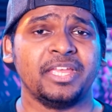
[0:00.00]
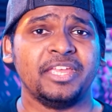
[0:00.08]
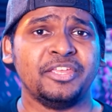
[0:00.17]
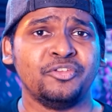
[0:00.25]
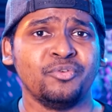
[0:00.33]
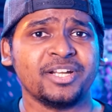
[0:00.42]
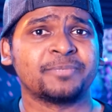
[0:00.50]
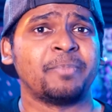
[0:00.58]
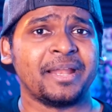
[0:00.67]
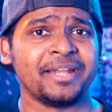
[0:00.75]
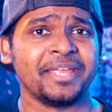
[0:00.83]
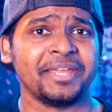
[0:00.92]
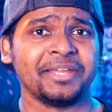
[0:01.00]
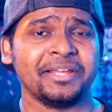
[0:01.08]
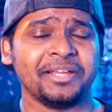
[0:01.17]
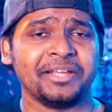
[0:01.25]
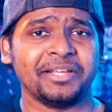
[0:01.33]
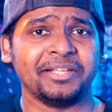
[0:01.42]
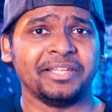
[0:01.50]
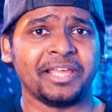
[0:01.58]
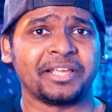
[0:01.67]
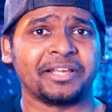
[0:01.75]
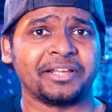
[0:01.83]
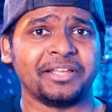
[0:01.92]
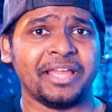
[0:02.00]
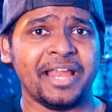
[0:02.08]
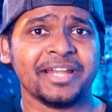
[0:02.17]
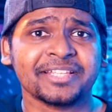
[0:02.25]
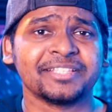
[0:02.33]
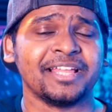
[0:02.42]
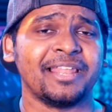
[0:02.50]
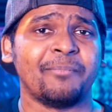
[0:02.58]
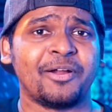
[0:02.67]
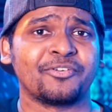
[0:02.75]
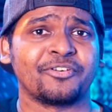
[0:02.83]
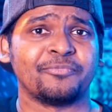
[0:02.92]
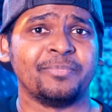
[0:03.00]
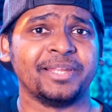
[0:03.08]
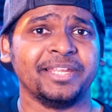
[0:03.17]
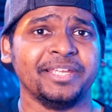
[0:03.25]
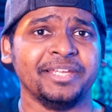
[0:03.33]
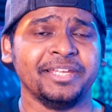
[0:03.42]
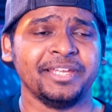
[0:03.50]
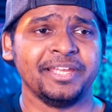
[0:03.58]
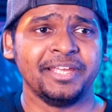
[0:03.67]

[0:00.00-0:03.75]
you are spending like additional amount of money